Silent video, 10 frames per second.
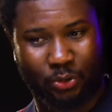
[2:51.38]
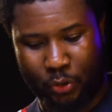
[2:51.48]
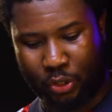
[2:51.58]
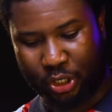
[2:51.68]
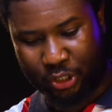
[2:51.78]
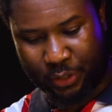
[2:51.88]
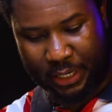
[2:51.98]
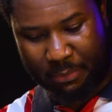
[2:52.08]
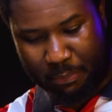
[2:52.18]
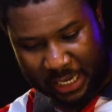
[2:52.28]
school does not
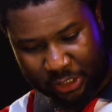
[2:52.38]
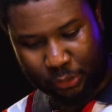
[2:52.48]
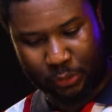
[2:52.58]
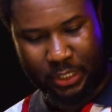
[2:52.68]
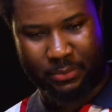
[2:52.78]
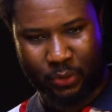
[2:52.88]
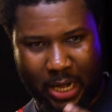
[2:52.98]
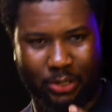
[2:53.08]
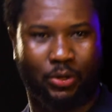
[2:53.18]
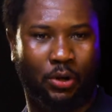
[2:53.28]
really pass through them. So
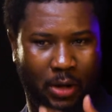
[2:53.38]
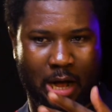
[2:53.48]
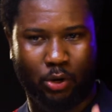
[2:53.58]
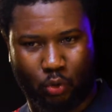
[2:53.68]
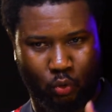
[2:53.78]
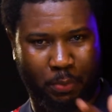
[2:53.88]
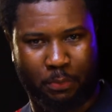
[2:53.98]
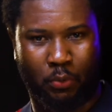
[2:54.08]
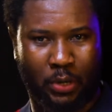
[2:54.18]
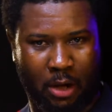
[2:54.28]
how do
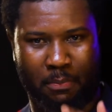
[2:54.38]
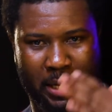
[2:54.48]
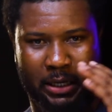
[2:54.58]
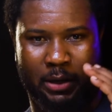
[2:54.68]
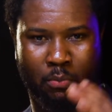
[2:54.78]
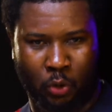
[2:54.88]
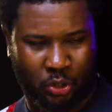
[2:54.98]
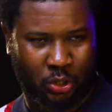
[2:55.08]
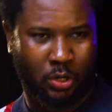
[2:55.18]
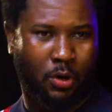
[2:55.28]
people now make the
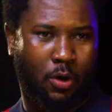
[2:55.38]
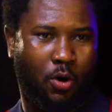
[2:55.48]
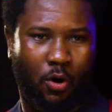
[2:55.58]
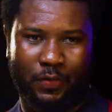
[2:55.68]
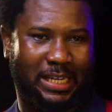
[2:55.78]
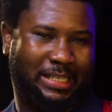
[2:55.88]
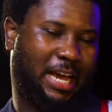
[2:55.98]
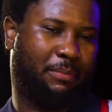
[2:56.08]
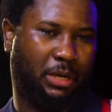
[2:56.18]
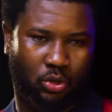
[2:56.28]
most of their
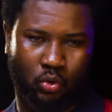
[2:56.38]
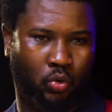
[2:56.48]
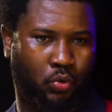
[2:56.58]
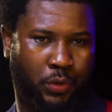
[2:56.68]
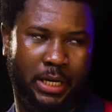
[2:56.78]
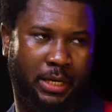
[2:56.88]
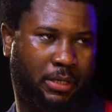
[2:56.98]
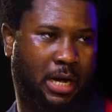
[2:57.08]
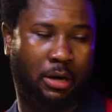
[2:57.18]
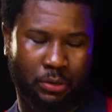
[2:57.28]
time in school, really?
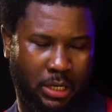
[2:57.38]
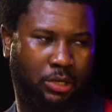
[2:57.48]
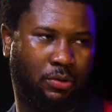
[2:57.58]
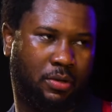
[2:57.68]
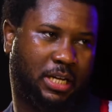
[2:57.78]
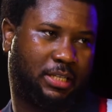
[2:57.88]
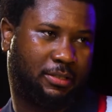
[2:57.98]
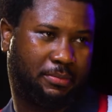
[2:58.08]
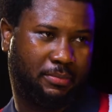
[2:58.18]
How do they do that?